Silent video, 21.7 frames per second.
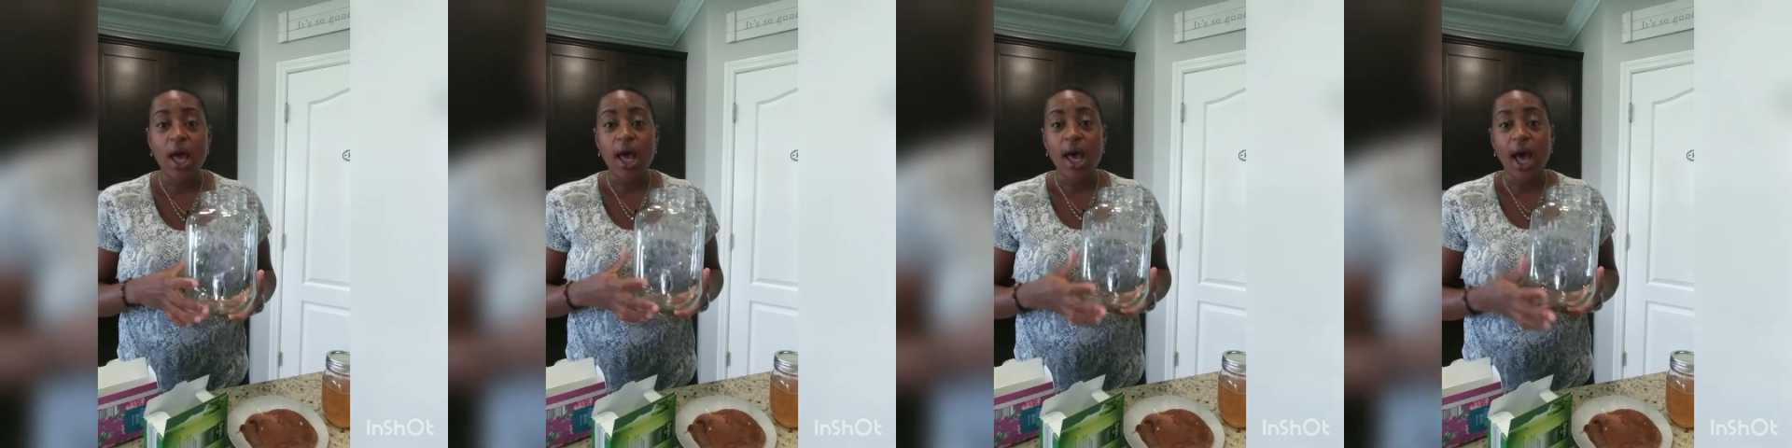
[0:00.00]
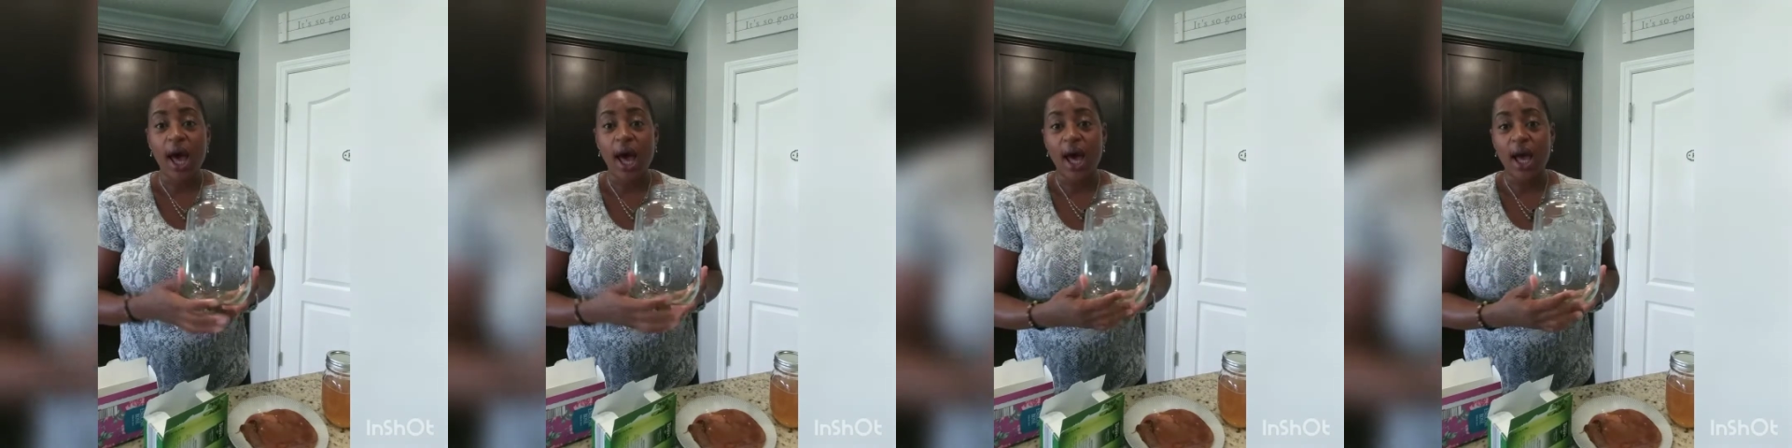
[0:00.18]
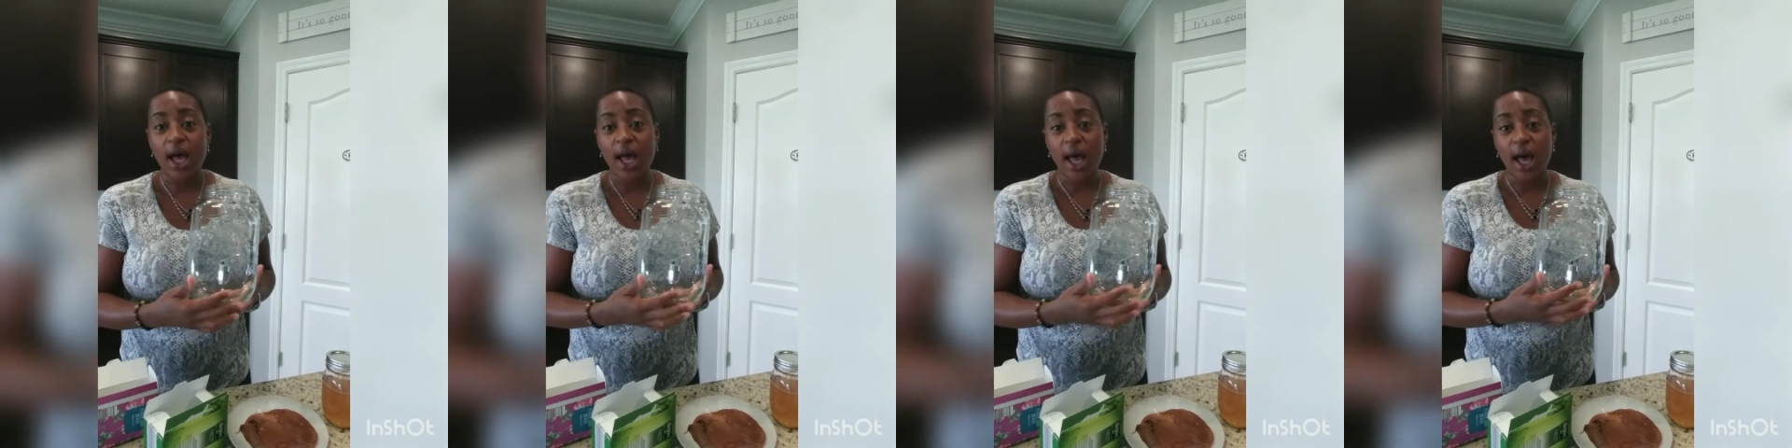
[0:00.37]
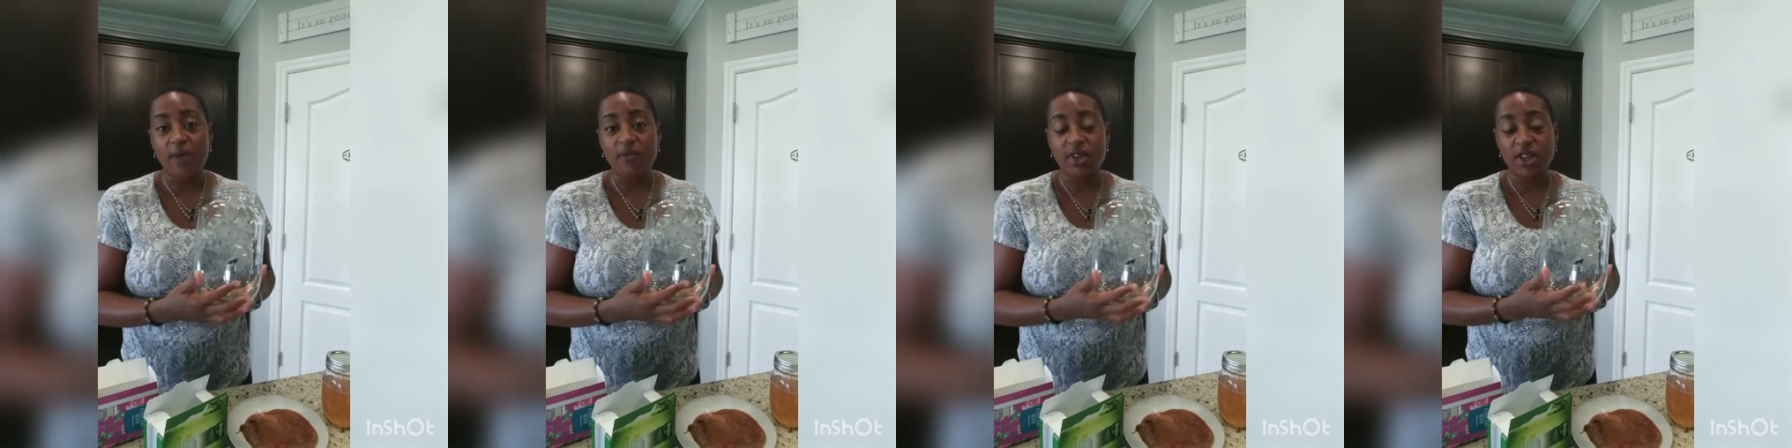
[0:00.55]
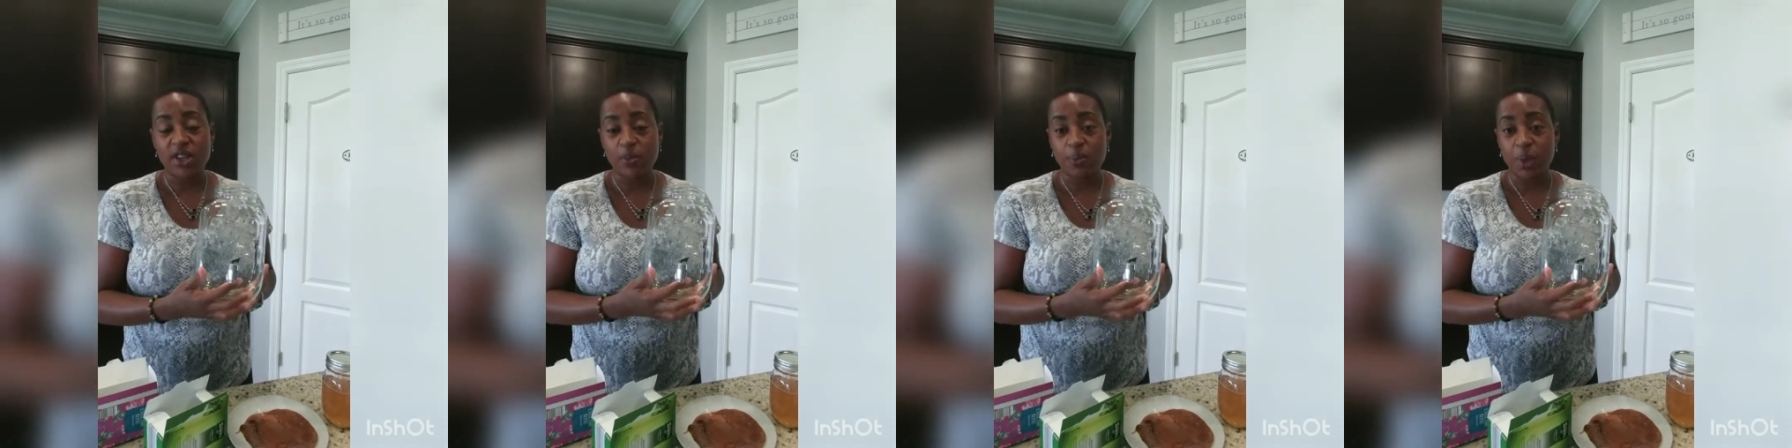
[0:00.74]
I have
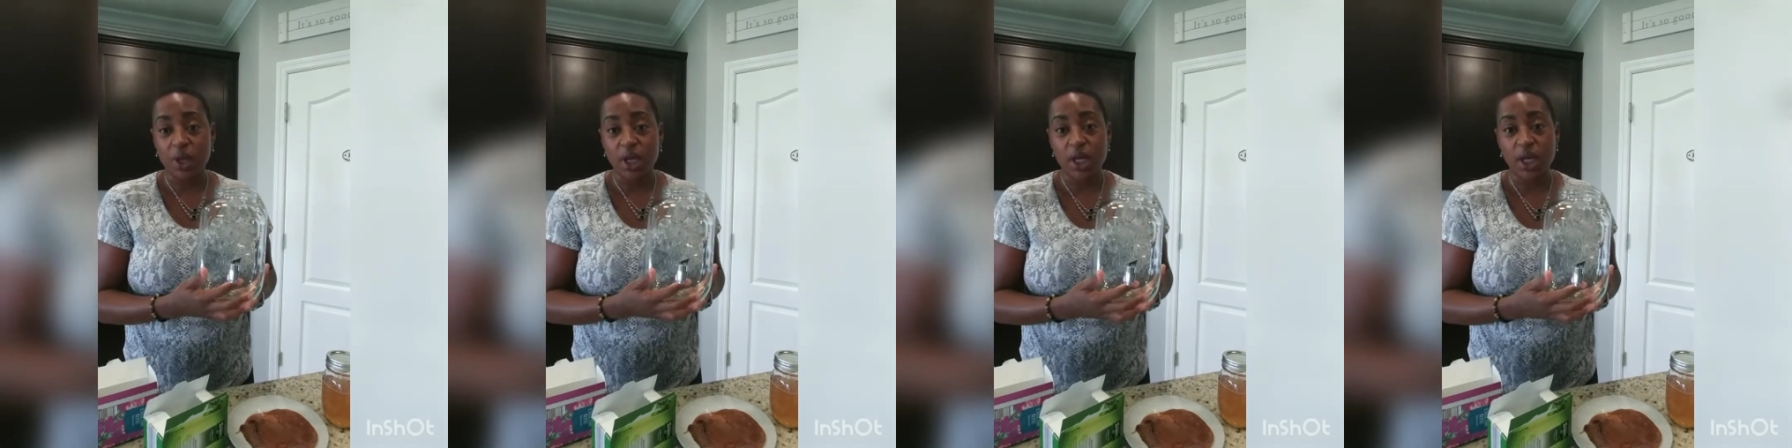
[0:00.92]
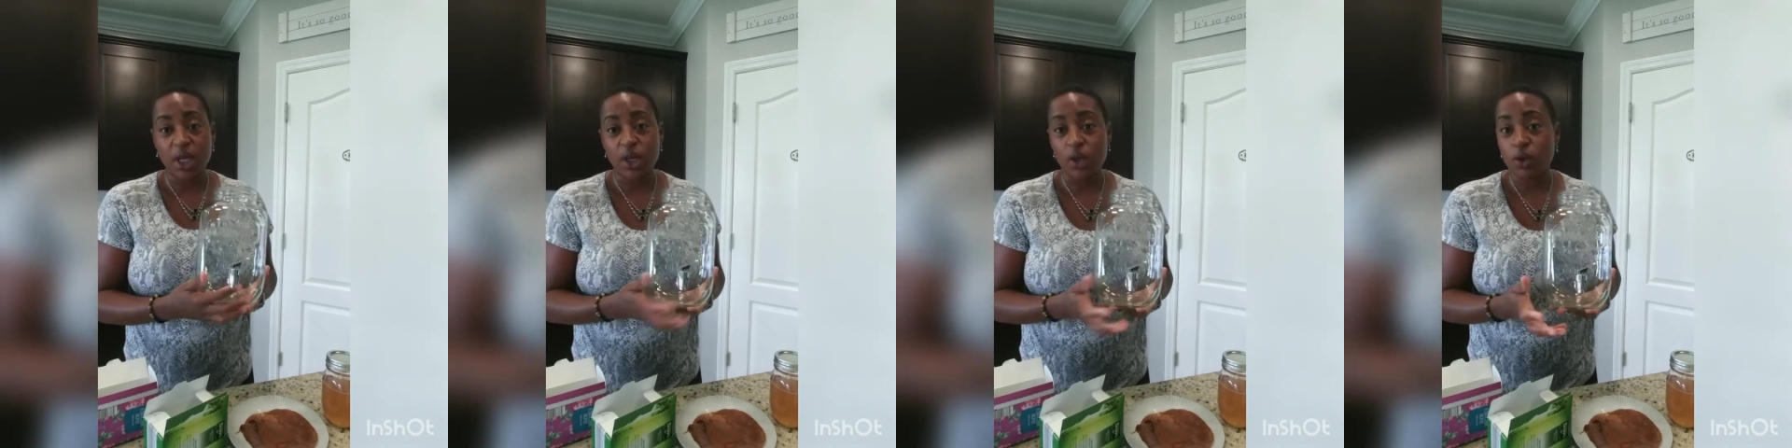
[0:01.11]
a spigot.